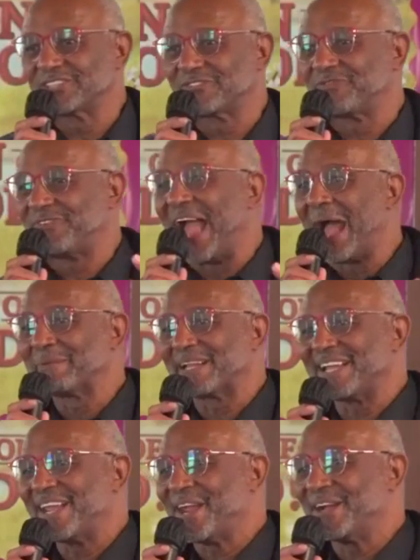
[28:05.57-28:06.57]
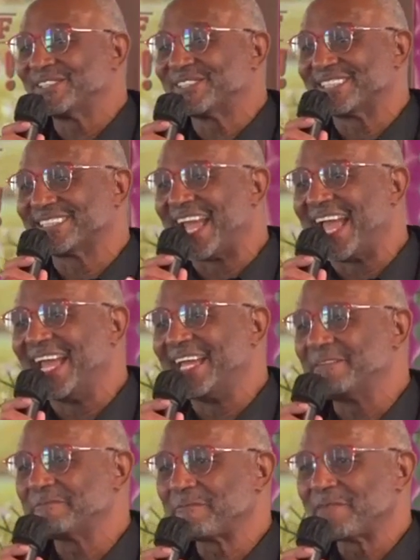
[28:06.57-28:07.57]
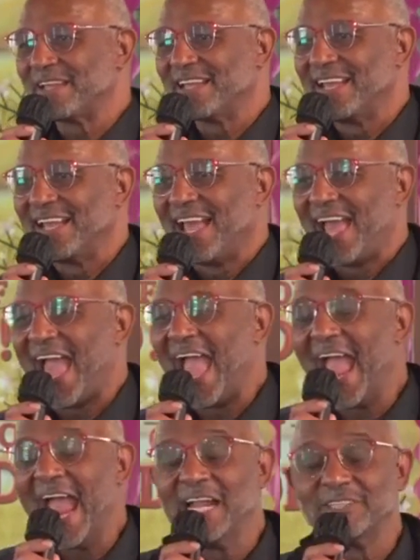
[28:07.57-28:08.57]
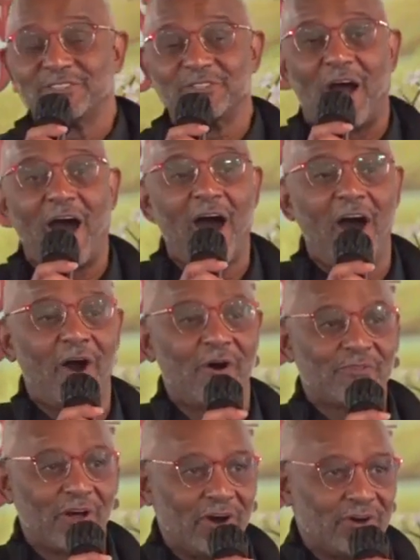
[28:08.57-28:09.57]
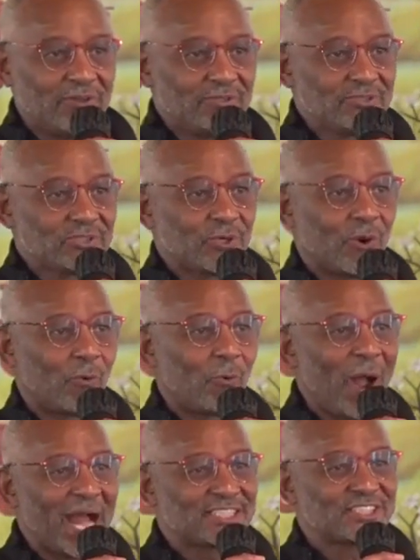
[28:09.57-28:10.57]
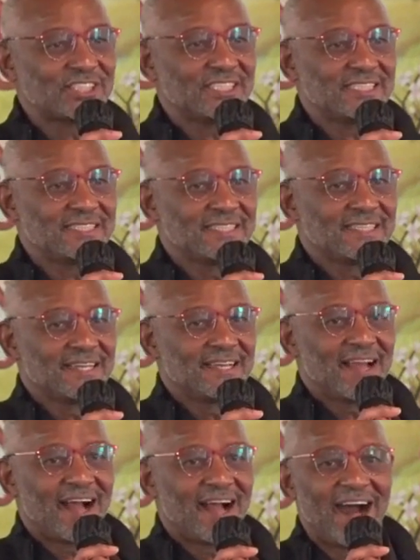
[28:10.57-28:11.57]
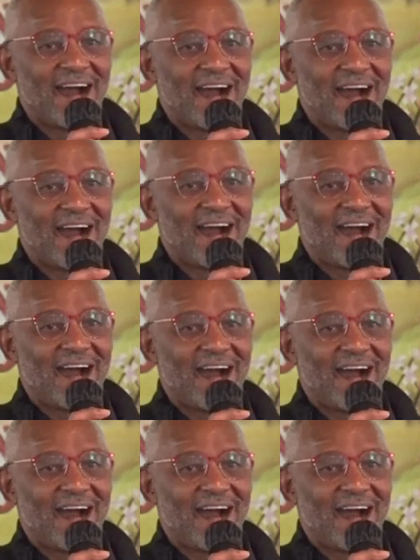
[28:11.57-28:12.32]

family here today and to all those who are watching online